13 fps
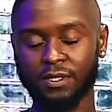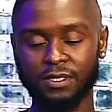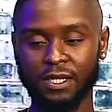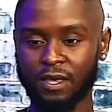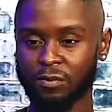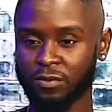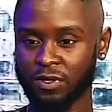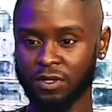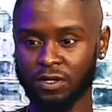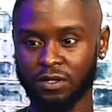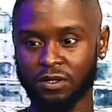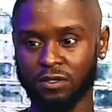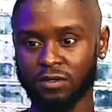tap
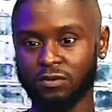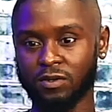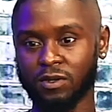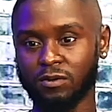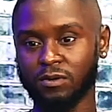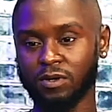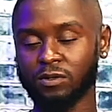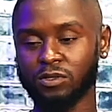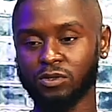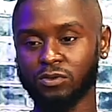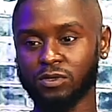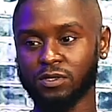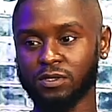in and you know go
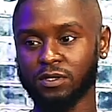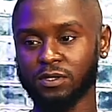to a,